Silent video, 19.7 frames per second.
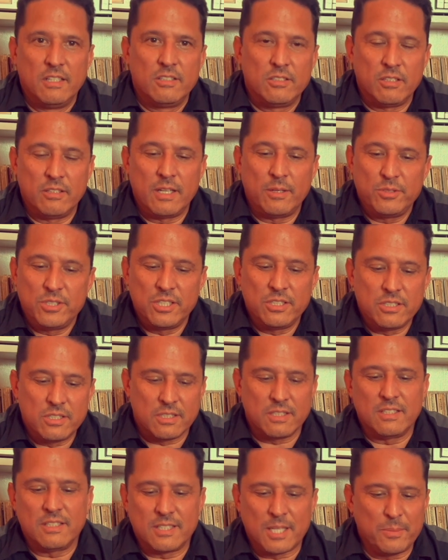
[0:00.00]
So that was
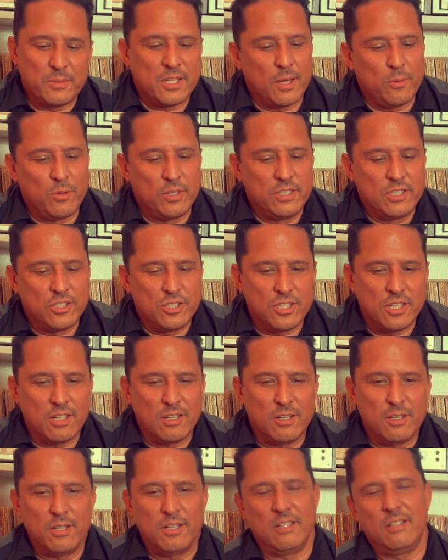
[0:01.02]
just something I wanted to
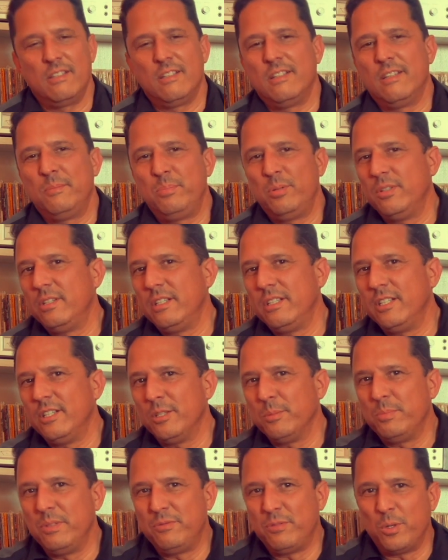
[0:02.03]
share and put in
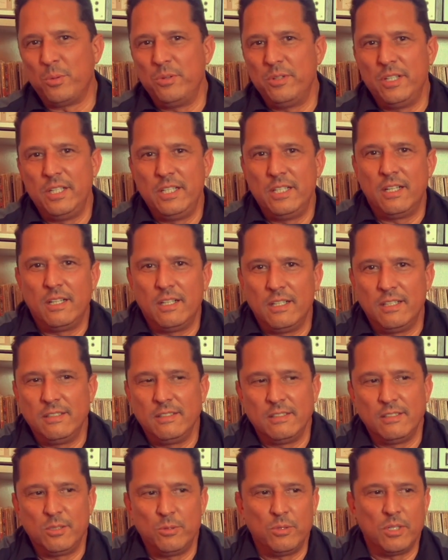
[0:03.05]
here before we
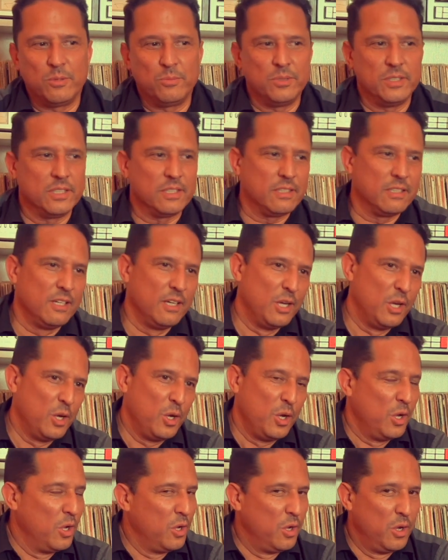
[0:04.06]
go on with
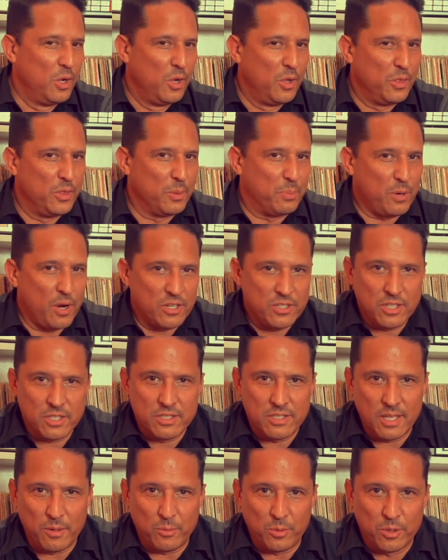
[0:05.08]
the projects
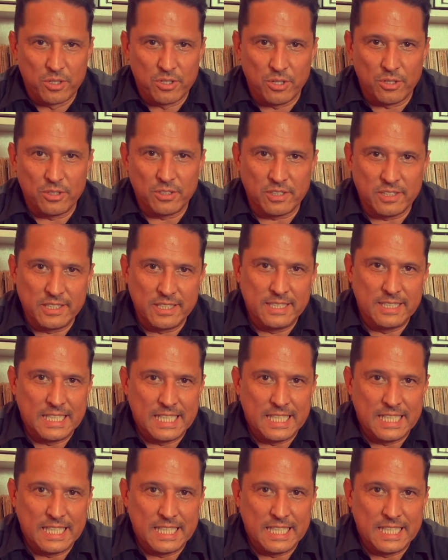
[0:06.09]
that we're currently